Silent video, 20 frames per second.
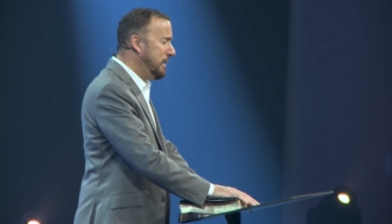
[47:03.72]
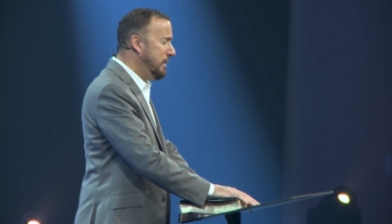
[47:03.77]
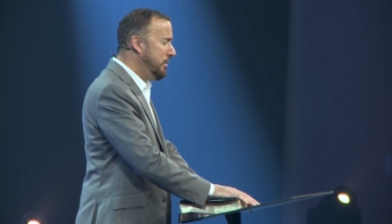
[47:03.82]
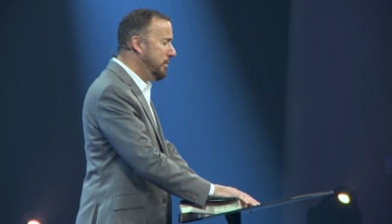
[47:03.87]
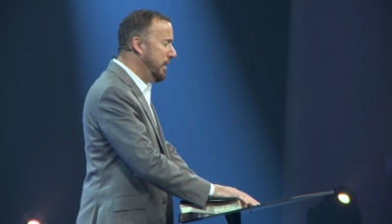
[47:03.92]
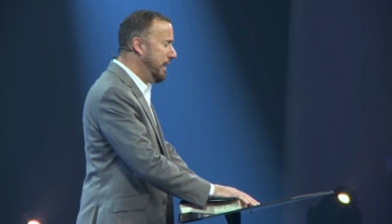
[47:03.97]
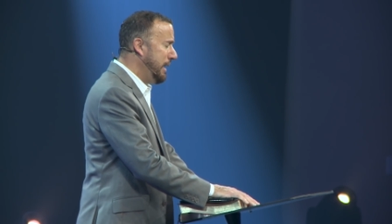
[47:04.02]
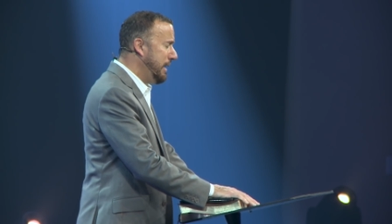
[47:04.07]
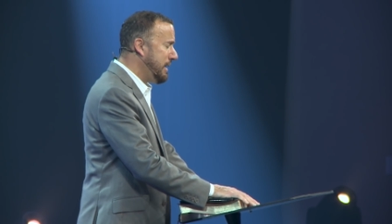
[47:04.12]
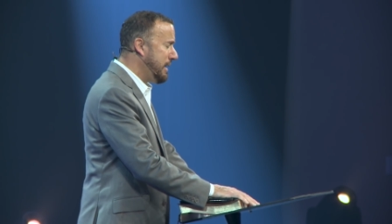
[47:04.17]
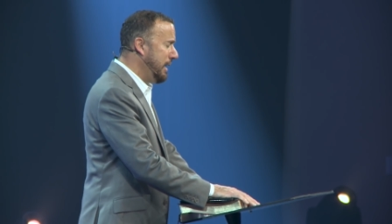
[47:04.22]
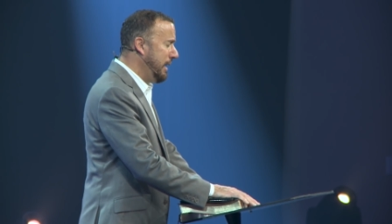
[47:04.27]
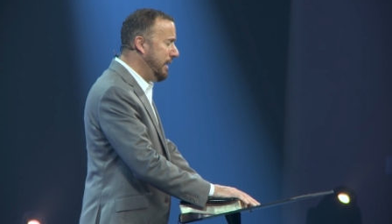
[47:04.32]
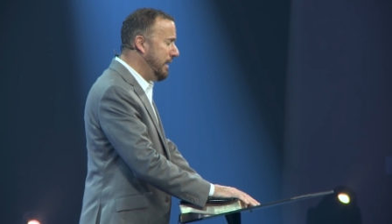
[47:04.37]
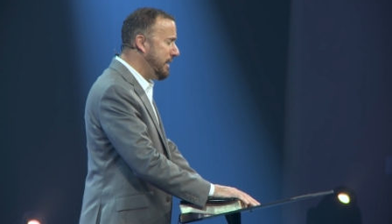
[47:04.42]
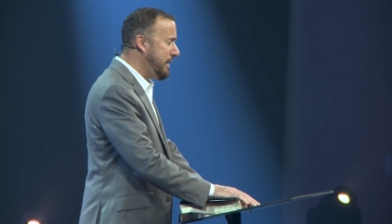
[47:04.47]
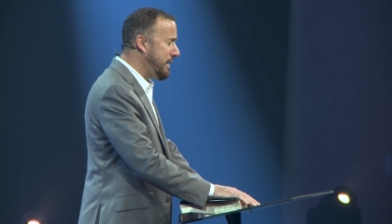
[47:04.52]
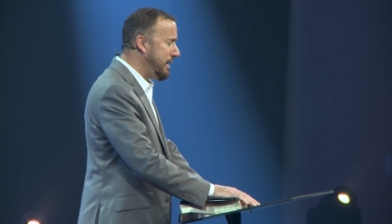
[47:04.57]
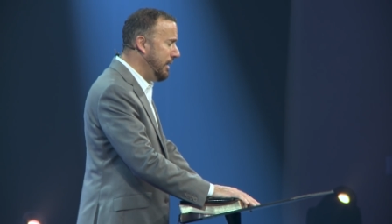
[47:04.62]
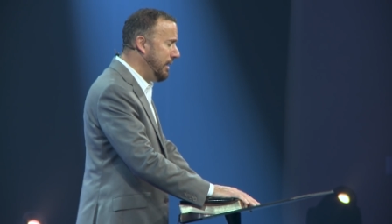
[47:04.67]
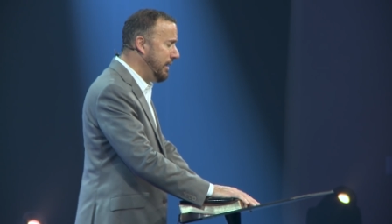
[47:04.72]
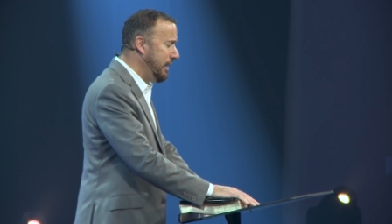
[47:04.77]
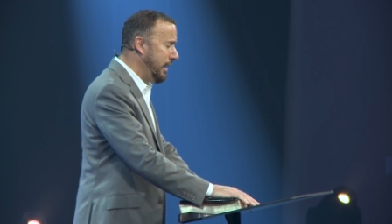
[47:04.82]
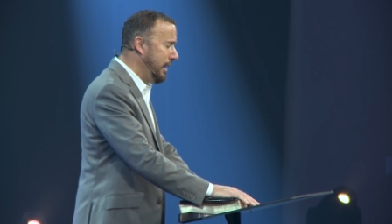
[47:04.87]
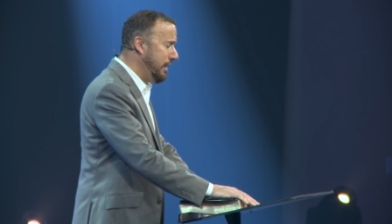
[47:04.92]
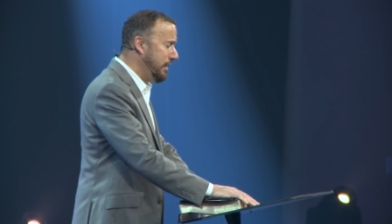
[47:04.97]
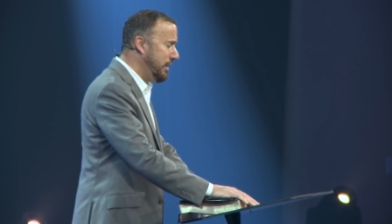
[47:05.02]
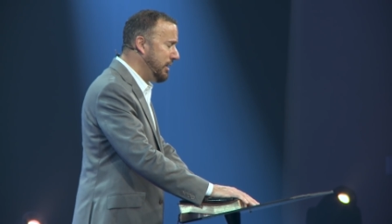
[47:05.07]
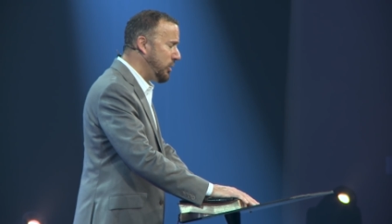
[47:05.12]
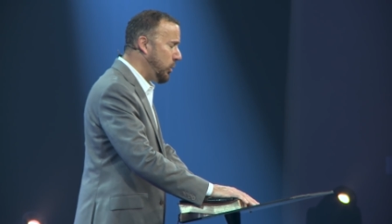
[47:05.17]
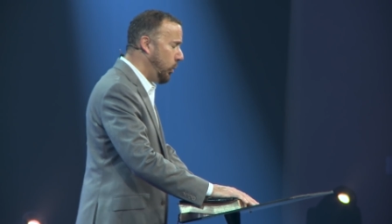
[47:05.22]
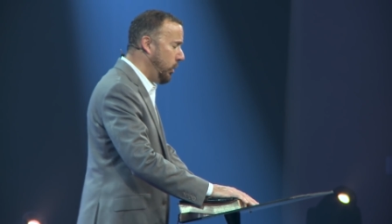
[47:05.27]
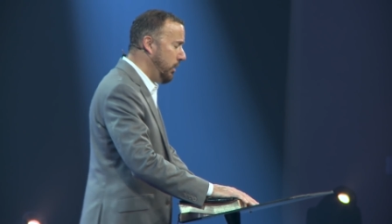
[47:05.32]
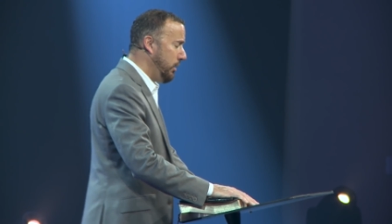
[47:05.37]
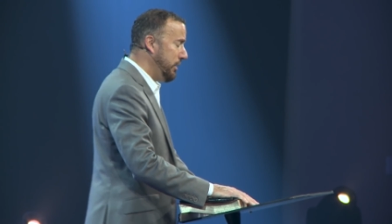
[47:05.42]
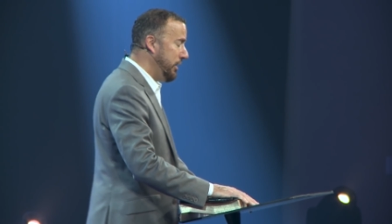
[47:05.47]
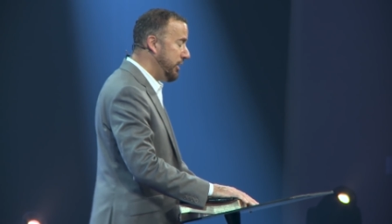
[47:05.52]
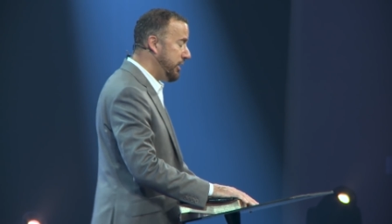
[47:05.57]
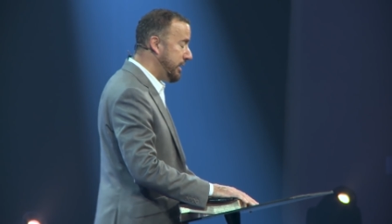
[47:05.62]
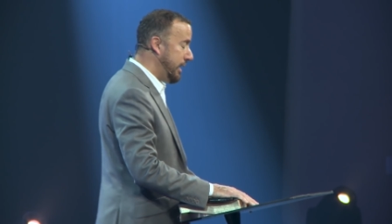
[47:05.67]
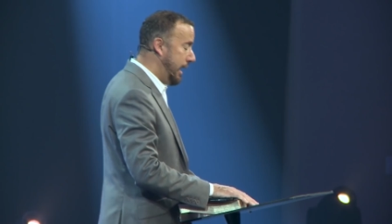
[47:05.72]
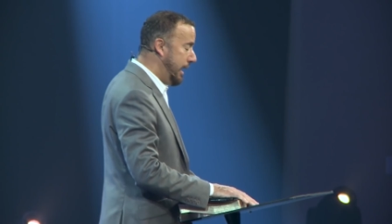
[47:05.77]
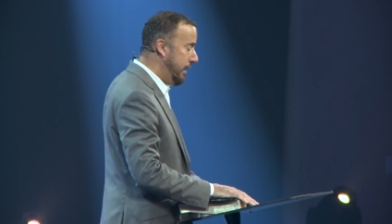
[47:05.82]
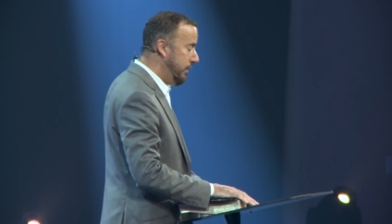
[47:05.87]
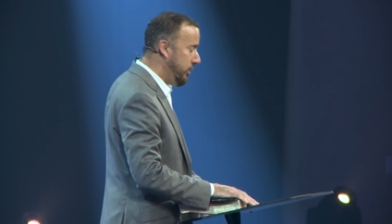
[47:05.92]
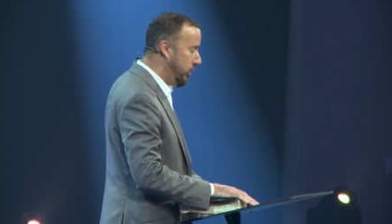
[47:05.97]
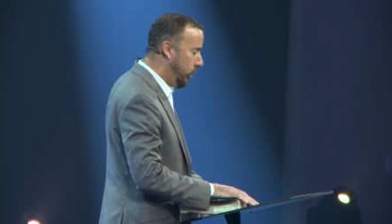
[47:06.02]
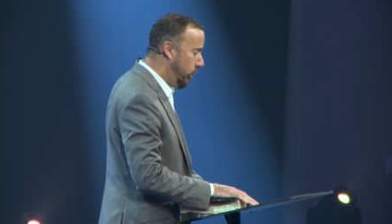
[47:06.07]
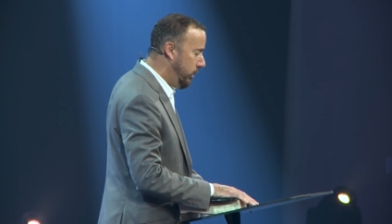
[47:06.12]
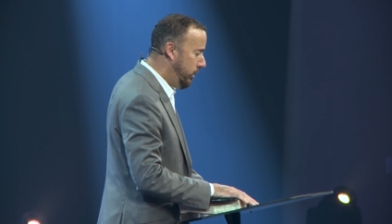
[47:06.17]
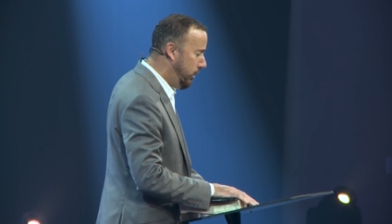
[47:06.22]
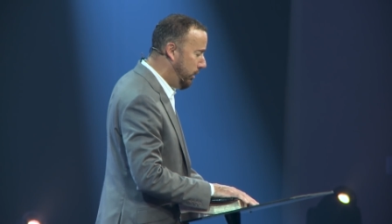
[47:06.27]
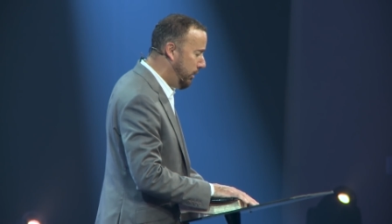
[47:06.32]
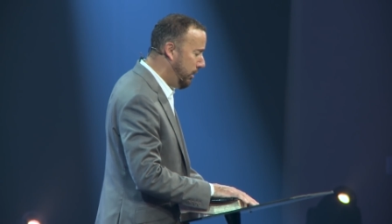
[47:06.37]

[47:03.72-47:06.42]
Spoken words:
But He sent His Son into this world to save the world.